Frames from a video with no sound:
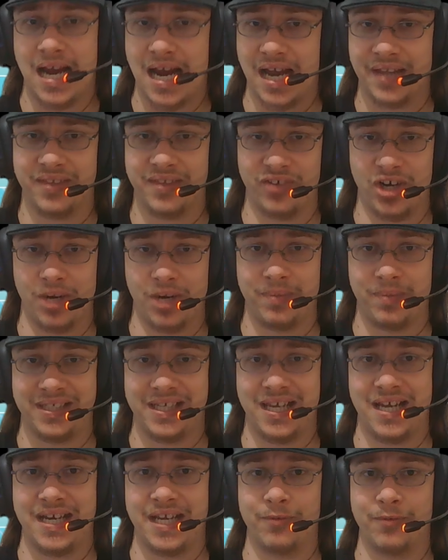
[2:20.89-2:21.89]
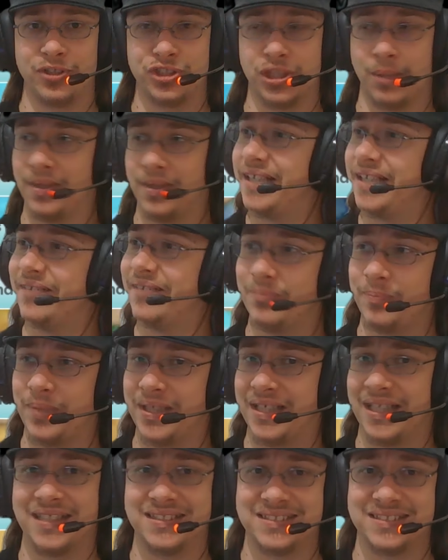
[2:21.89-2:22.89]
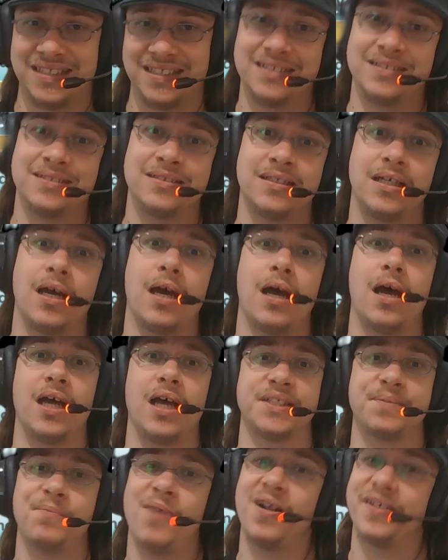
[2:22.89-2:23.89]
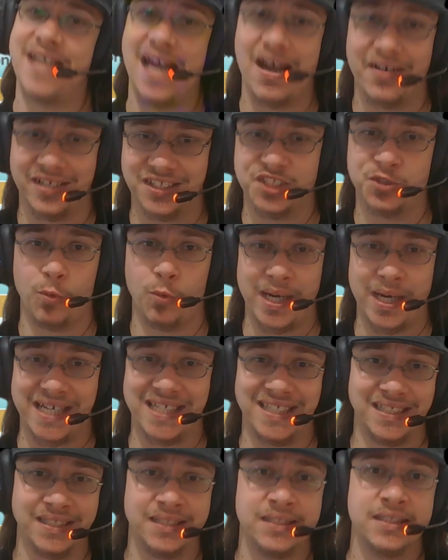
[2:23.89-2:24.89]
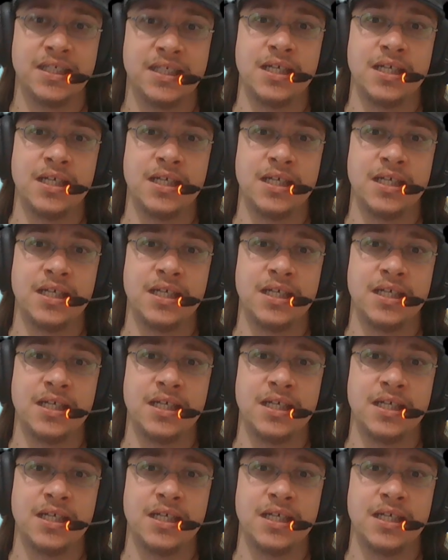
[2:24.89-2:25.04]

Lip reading: at the very beginning, which I believe begins in a small town in Sweden.